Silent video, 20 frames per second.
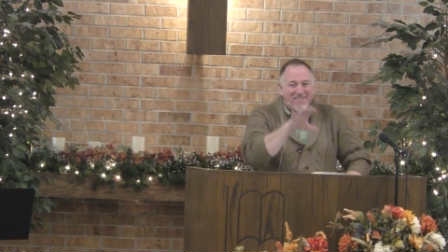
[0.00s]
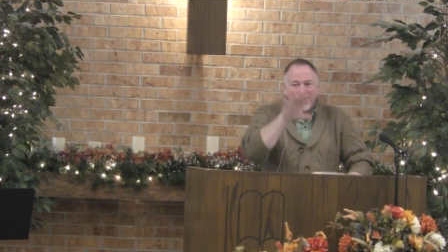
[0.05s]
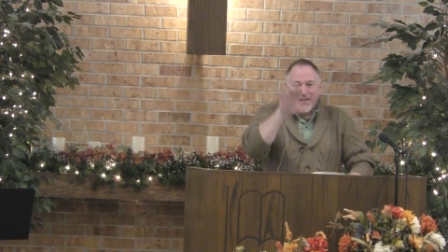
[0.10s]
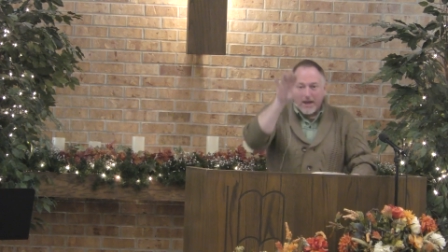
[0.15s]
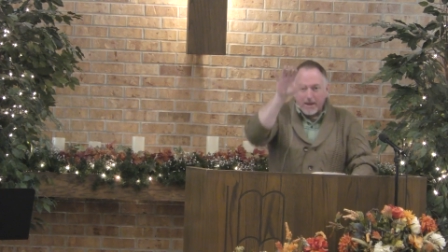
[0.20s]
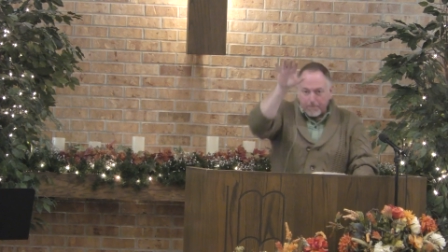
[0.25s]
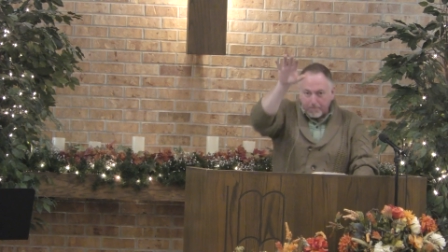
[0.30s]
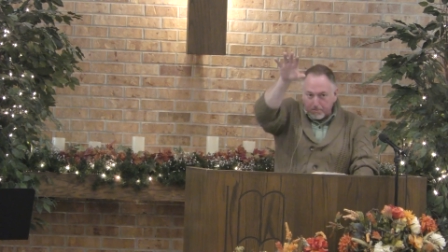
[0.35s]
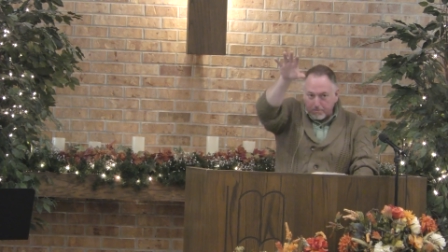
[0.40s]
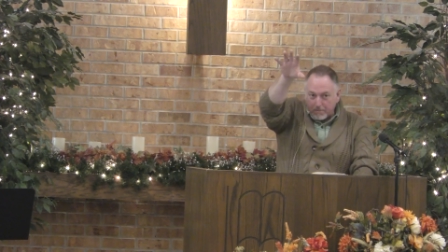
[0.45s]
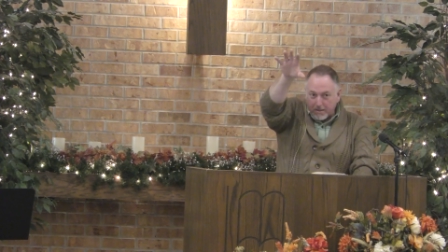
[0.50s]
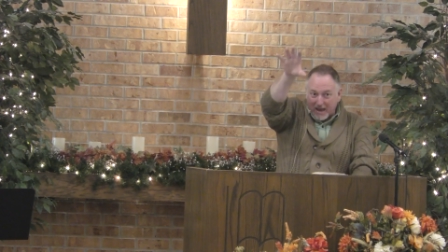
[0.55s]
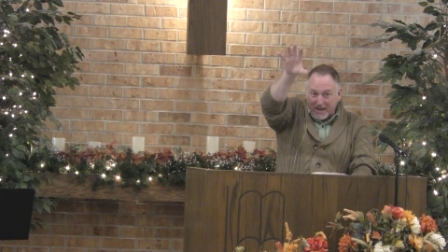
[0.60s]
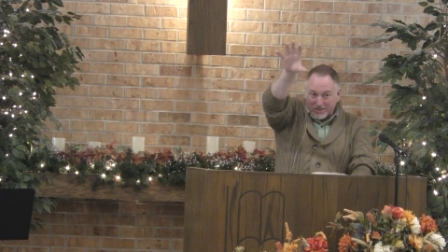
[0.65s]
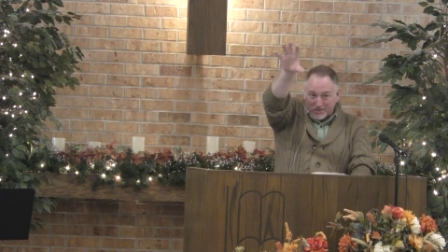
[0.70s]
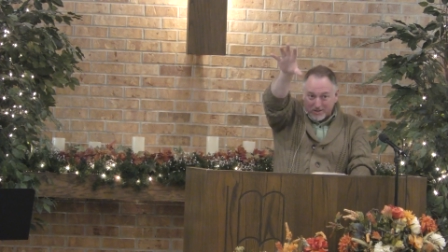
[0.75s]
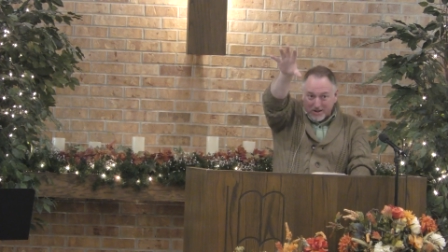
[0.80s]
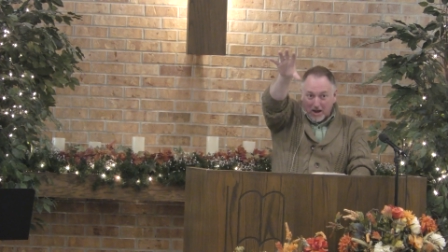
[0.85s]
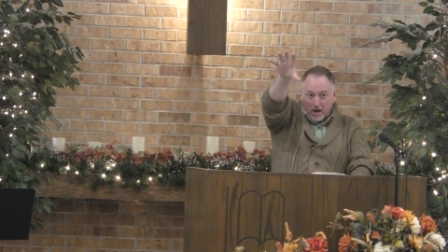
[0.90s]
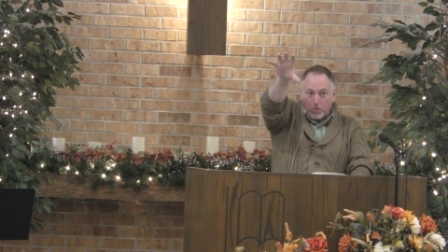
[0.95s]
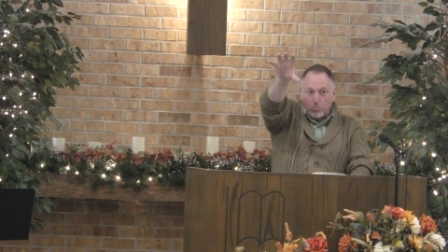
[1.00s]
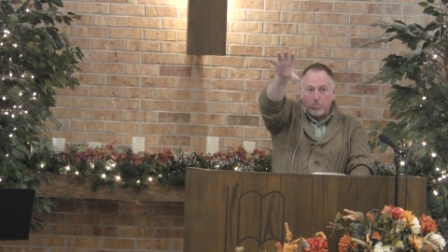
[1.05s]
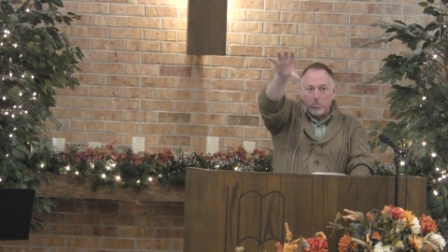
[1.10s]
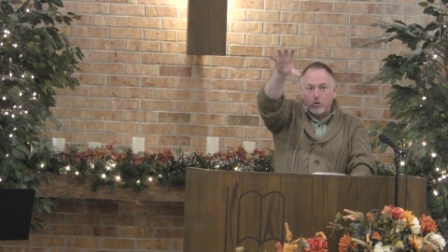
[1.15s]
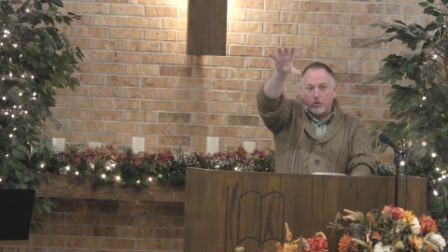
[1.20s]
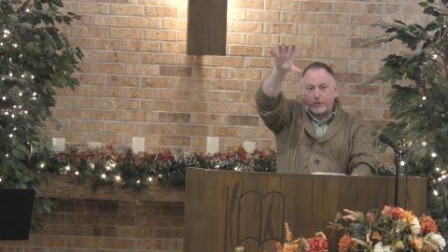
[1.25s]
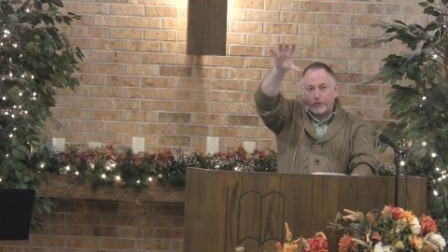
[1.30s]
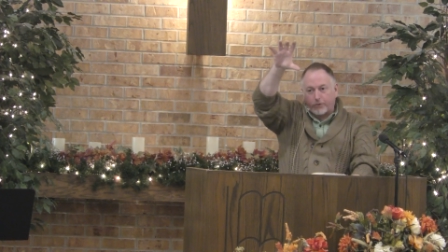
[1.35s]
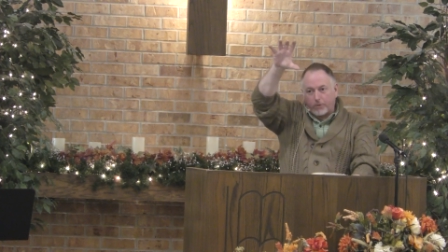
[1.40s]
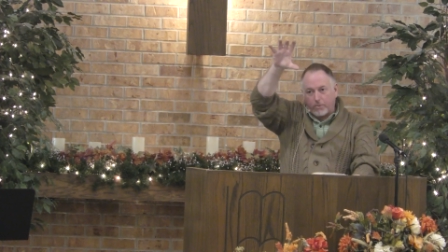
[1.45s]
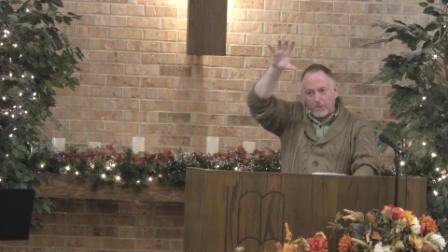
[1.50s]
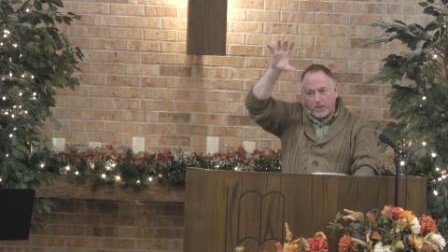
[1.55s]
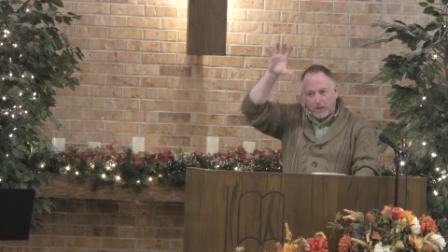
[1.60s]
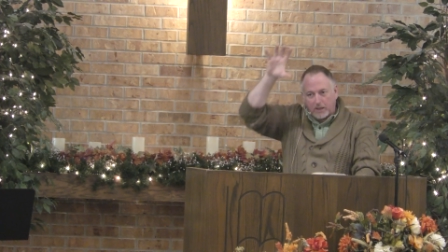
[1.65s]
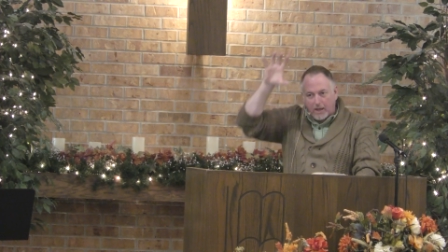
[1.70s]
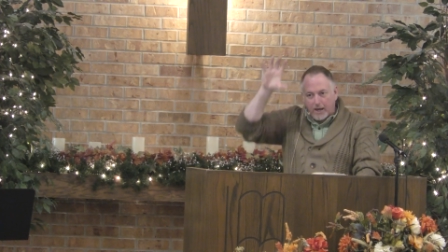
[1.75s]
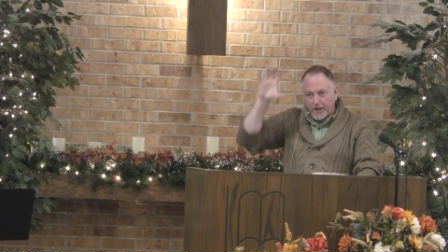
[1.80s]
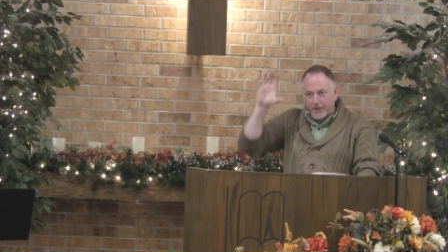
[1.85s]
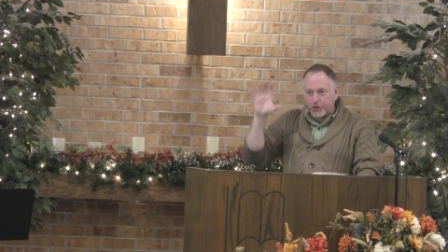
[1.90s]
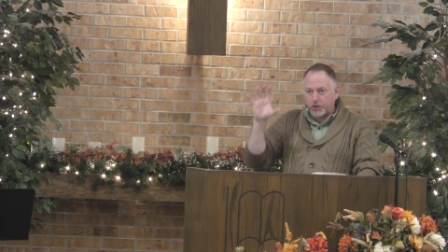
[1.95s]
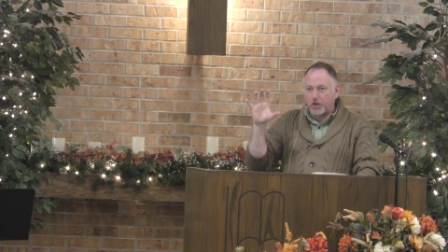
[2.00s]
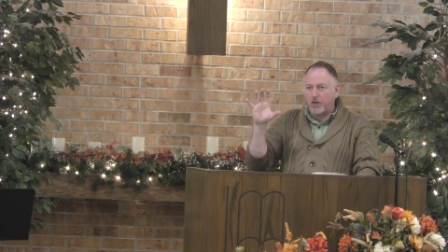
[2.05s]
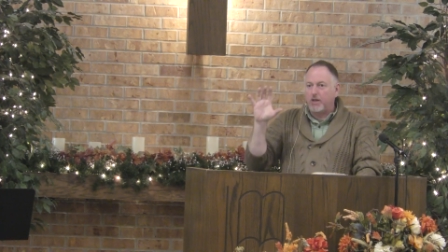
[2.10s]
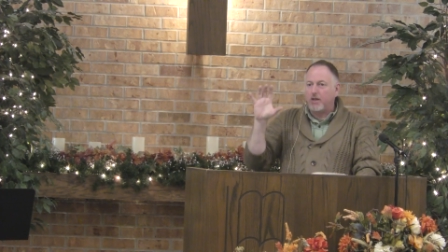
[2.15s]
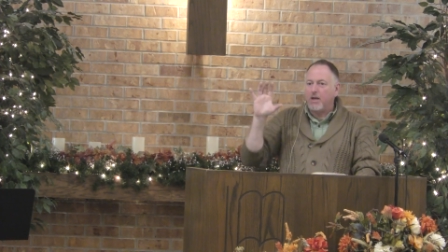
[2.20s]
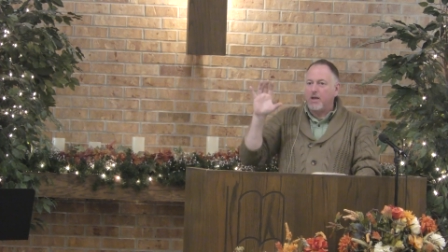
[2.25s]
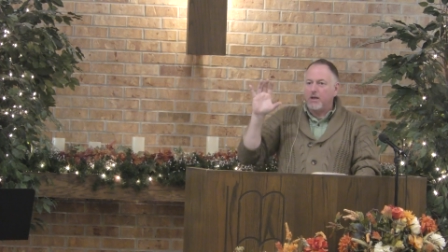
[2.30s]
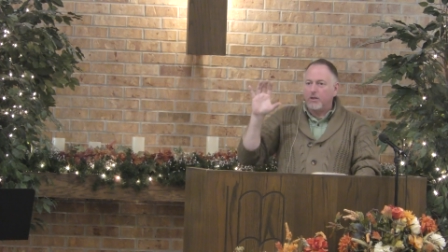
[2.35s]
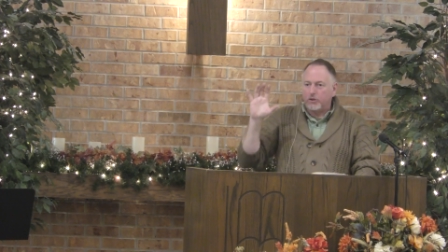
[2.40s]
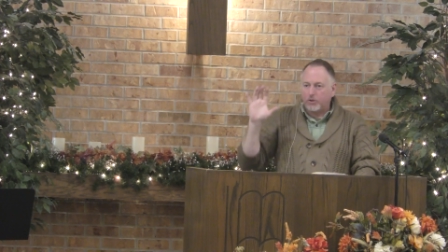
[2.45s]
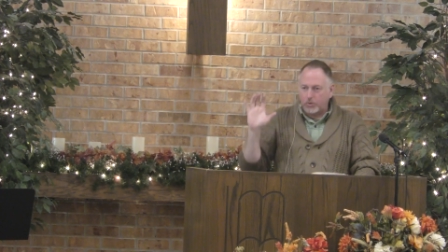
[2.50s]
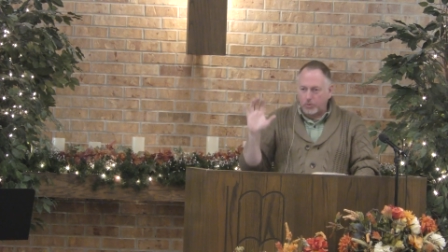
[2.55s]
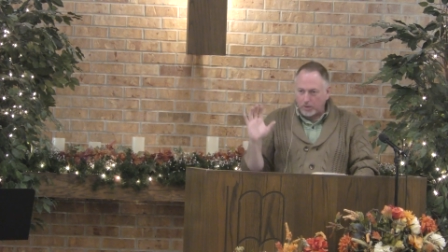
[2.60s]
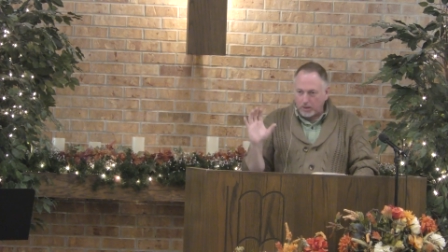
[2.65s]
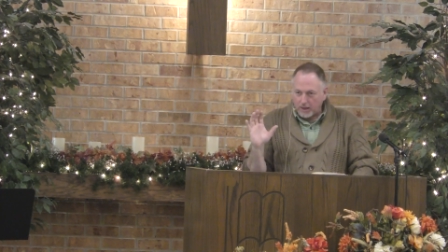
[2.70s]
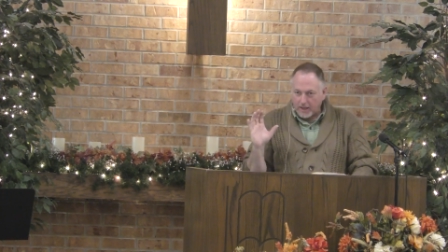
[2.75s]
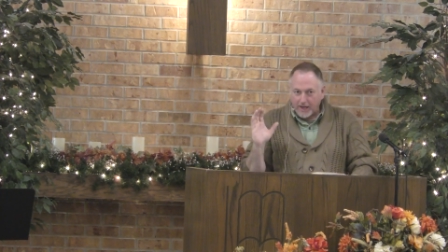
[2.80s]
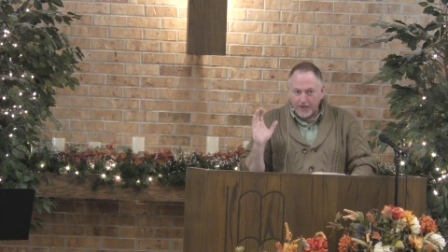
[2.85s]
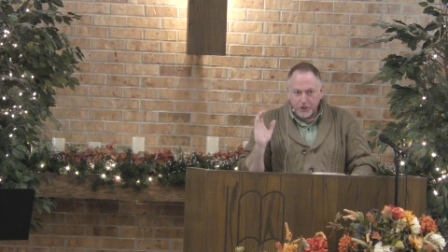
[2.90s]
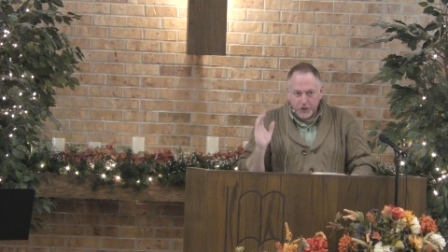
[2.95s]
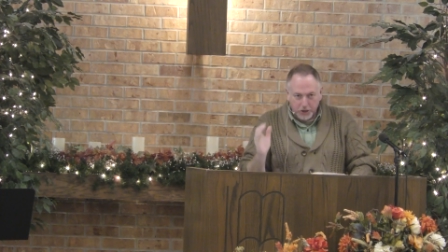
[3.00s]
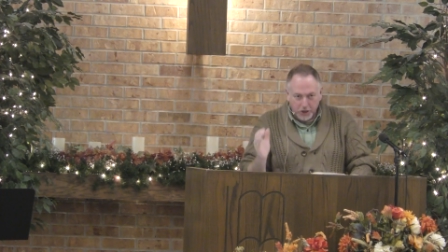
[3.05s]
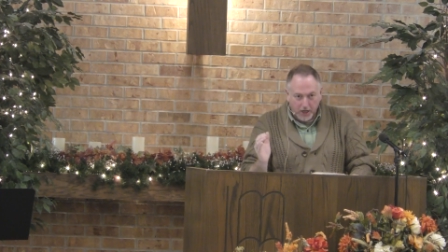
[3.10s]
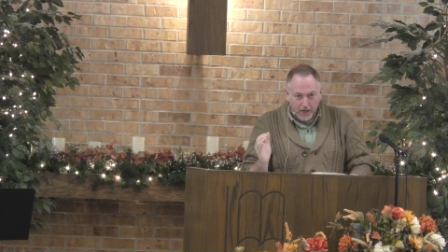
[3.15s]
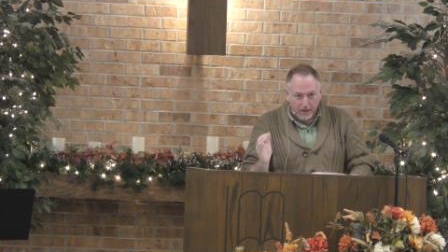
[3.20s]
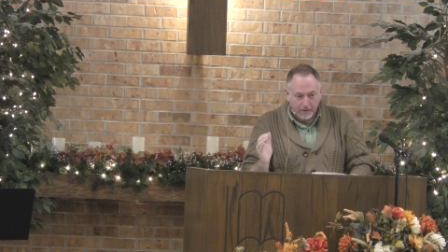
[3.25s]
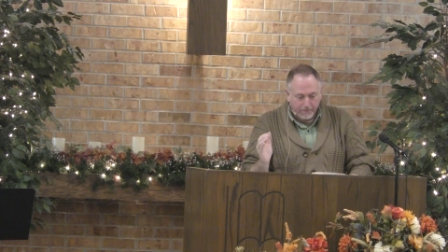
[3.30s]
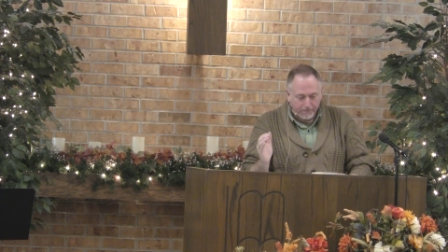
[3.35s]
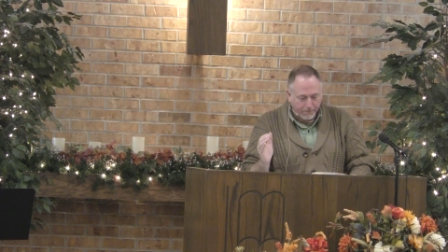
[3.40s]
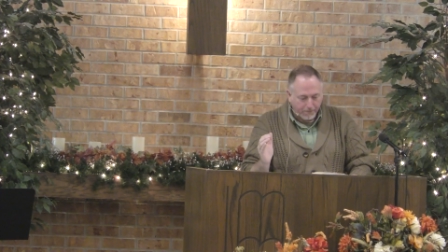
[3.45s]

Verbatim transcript: That has now moved from Elijah to Elisha.